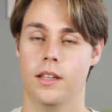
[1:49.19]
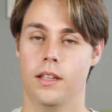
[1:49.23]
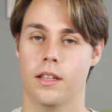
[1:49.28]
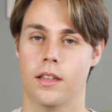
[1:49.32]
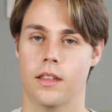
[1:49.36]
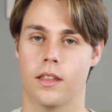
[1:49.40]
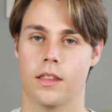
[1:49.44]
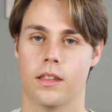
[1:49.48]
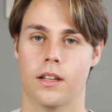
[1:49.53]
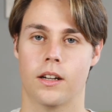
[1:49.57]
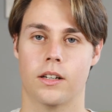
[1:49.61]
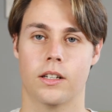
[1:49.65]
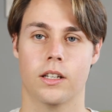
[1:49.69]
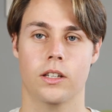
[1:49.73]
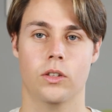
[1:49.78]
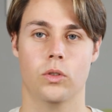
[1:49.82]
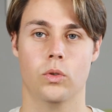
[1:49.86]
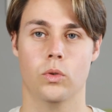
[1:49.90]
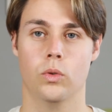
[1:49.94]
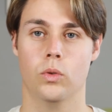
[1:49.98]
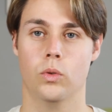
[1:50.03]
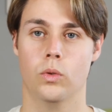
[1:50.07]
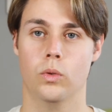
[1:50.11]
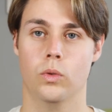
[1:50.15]
starting
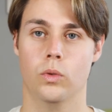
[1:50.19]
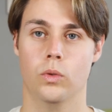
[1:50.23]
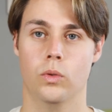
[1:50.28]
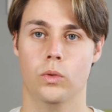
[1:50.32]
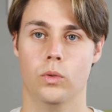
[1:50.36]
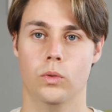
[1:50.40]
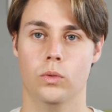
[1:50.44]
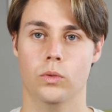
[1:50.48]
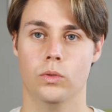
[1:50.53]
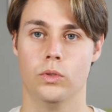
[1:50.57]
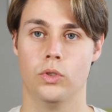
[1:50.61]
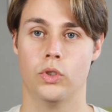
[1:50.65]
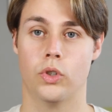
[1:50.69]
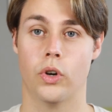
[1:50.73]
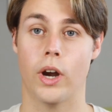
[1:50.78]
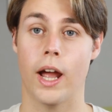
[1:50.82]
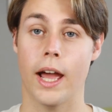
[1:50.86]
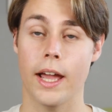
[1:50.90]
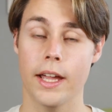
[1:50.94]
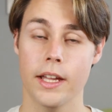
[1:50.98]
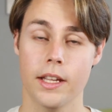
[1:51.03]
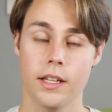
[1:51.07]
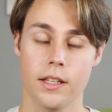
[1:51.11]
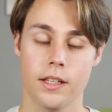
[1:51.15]
to
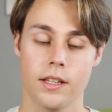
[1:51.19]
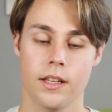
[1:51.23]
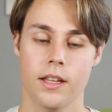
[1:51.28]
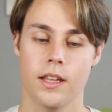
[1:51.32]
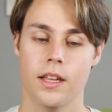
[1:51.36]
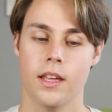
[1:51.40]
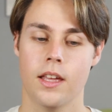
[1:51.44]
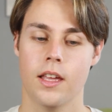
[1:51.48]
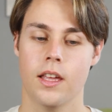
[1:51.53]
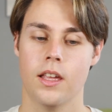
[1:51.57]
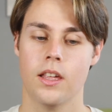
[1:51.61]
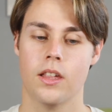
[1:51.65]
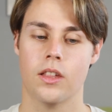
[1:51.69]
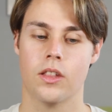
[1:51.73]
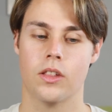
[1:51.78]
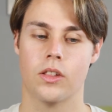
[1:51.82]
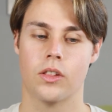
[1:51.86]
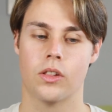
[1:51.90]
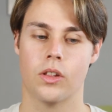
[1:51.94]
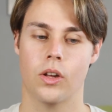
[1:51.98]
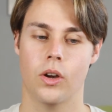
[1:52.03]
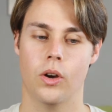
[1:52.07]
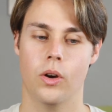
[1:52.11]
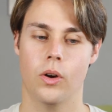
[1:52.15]
try.
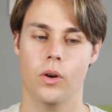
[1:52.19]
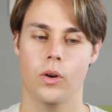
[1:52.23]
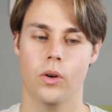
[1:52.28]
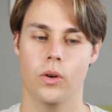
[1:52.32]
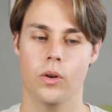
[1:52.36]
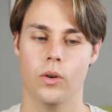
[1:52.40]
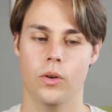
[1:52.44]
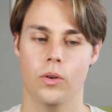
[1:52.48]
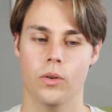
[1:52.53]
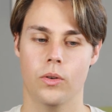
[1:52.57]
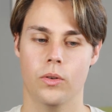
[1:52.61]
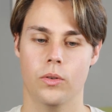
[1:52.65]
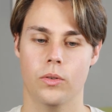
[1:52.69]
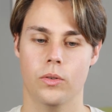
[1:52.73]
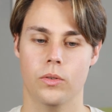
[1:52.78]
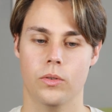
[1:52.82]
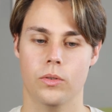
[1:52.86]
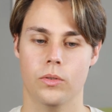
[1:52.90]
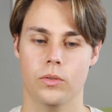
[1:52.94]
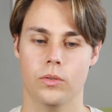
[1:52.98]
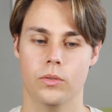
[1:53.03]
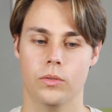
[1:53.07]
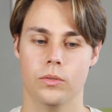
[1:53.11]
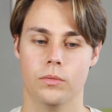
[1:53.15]
So
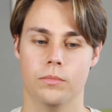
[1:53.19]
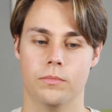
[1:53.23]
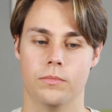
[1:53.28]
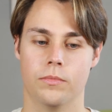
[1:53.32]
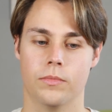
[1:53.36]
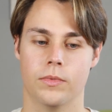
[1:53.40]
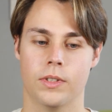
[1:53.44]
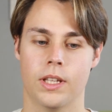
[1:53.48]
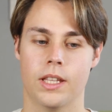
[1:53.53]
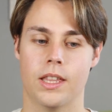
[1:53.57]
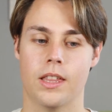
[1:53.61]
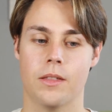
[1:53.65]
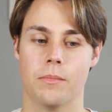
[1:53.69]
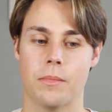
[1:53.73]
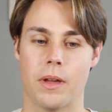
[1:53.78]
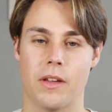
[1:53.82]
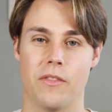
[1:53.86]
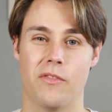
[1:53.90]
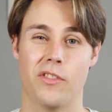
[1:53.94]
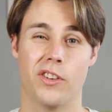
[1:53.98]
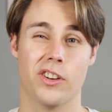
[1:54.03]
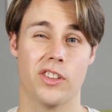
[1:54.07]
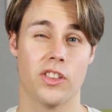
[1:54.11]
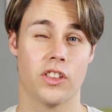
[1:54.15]
this is
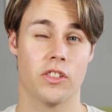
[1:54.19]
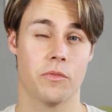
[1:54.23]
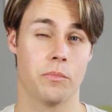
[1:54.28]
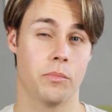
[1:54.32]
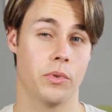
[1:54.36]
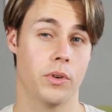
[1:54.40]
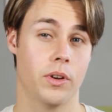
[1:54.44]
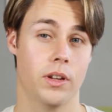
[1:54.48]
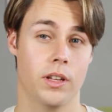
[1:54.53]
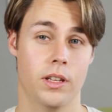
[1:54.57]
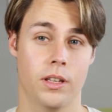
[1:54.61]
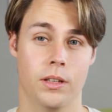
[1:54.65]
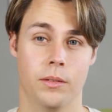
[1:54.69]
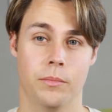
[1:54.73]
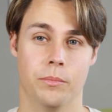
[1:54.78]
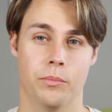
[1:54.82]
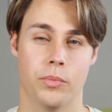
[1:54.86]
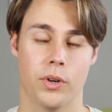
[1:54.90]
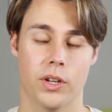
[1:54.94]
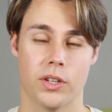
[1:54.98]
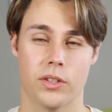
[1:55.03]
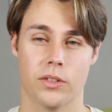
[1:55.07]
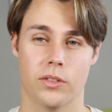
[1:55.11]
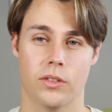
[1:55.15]
my first
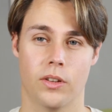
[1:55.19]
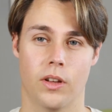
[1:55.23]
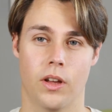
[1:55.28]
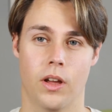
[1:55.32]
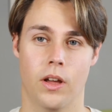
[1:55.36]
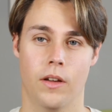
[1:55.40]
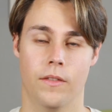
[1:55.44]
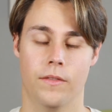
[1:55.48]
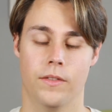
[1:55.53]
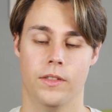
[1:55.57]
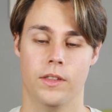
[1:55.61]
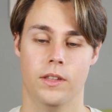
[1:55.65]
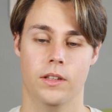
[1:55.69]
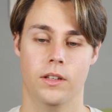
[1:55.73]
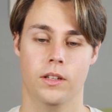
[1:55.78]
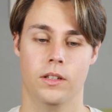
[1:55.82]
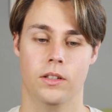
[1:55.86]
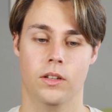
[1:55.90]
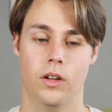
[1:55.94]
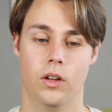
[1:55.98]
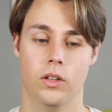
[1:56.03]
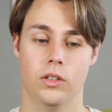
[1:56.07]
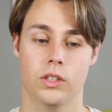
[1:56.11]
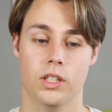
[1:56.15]
impression of
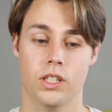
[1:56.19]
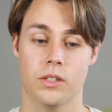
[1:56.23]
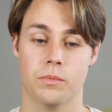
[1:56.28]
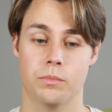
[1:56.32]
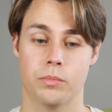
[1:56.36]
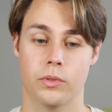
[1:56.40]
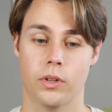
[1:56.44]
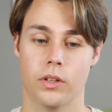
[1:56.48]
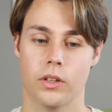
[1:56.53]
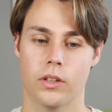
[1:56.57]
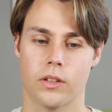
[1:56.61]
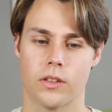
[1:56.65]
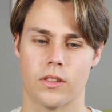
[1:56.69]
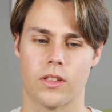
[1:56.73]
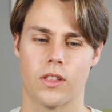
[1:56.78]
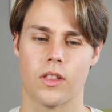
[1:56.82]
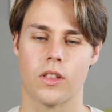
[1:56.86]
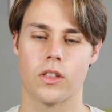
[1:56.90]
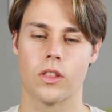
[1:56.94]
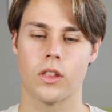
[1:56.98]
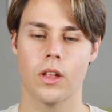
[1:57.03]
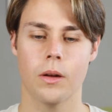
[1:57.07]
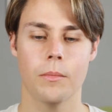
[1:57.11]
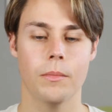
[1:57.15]
on these products.
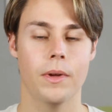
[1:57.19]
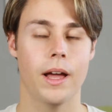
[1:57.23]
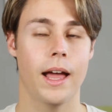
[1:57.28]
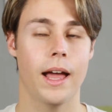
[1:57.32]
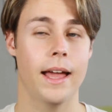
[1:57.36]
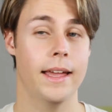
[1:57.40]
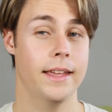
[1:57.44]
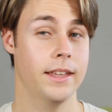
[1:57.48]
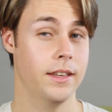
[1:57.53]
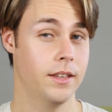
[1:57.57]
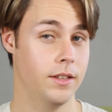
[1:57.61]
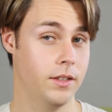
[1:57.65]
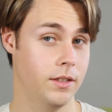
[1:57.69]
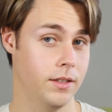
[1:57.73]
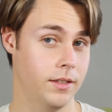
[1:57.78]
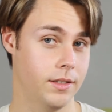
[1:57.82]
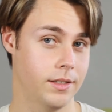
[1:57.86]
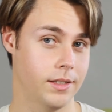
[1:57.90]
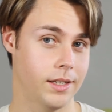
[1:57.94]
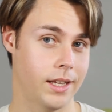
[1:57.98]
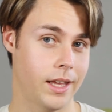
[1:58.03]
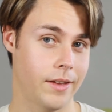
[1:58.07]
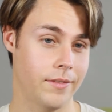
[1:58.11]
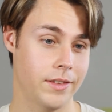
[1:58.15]
Some I
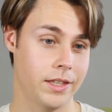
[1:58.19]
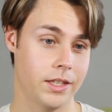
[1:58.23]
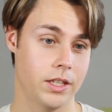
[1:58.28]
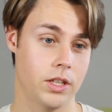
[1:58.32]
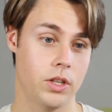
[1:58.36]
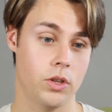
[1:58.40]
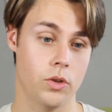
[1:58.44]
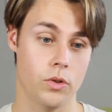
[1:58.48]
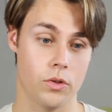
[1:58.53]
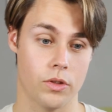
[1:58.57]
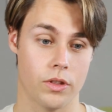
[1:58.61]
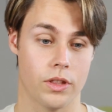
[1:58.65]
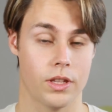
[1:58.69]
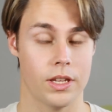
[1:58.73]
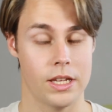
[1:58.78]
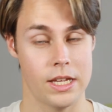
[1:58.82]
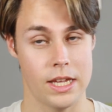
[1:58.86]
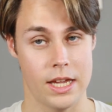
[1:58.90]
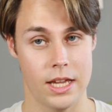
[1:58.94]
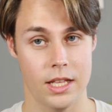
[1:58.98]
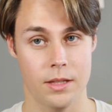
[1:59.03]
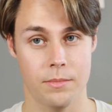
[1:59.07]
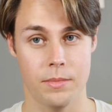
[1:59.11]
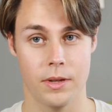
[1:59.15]
haven't used
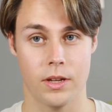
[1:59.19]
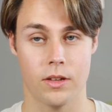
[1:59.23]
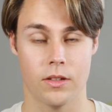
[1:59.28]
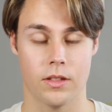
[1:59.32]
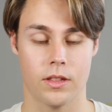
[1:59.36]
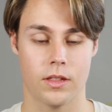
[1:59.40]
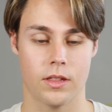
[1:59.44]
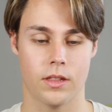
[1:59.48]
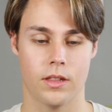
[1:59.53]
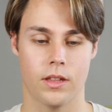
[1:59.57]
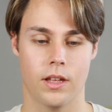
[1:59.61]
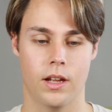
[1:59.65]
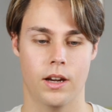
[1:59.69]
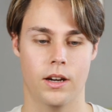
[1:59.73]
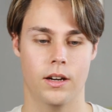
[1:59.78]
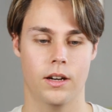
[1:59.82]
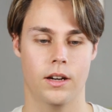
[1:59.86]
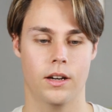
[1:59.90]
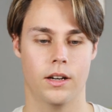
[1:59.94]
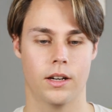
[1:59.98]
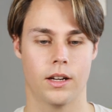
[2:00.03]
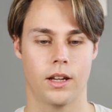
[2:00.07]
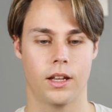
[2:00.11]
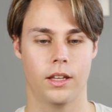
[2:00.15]
yet because
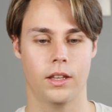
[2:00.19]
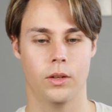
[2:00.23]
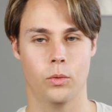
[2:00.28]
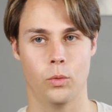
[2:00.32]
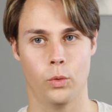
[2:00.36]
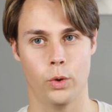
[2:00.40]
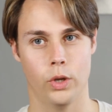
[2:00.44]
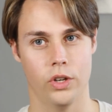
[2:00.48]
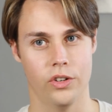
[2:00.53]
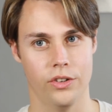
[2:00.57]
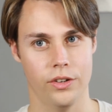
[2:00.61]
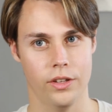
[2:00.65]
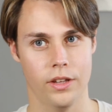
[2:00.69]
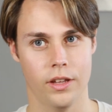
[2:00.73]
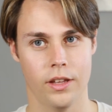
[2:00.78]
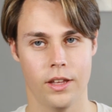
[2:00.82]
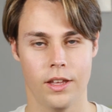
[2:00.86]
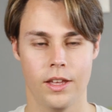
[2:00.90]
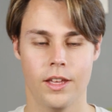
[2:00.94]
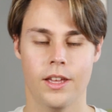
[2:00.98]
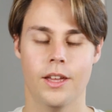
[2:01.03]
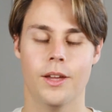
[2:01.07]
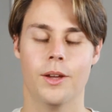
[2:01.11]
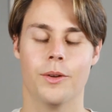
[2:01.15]
are kind of weird,
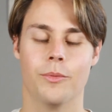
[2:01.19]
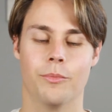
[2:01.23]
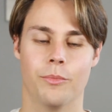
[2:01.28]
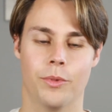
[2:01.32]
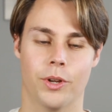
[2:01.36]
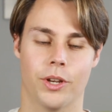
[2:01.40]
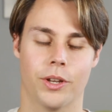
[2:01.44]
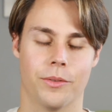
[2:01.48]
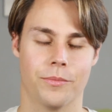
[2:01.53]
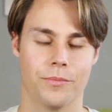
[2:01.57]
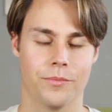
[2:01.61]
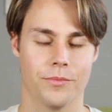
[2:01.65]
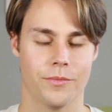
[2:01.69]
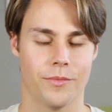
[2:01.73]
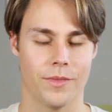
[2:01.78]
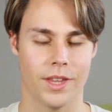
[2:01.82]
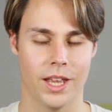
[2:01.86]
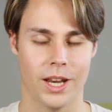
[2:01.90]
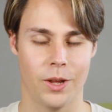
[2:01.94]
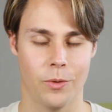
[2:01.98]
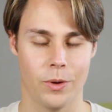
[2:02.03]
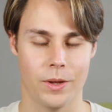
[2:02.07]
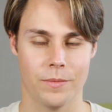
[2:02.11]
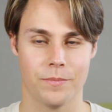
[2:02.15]
but
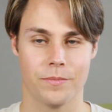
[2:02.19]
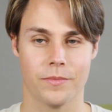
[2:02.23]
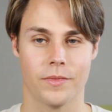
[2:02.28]
anyway,